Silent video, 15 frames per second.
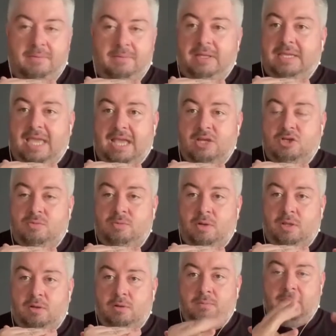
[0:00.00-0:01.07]
cash
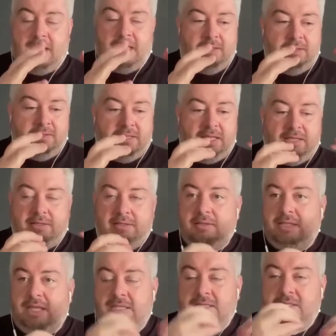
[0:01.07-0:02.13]
flow, and
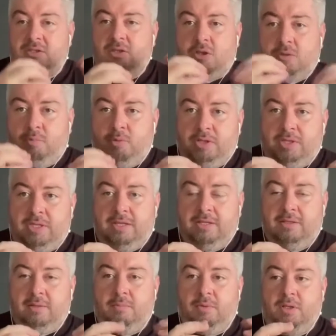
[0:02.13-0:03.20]
it's not
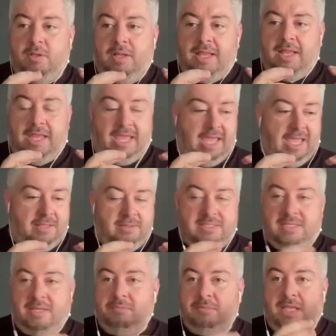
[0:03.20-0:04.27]
predictable, and
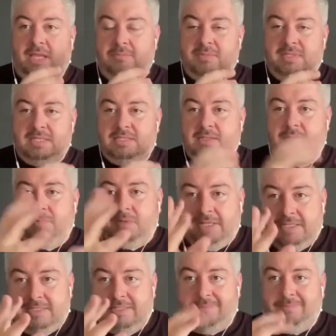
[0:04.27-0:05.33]
sometimes it's a
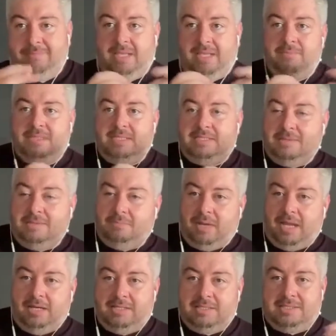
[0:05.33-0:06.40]
plus, sometimes it's a
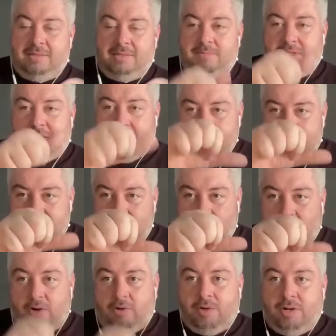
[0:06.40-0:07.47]
minus, sometimes they're
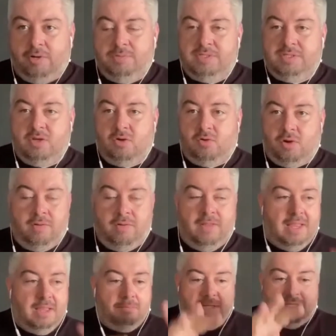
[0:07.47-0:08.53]
around 0,
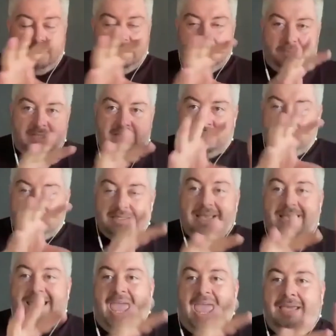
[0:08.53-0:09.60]
but it's
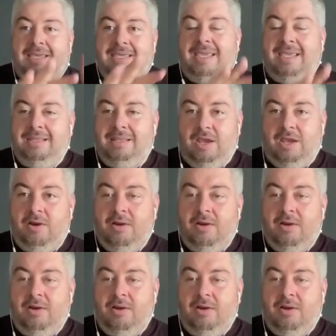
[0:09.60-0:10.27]
hanging there.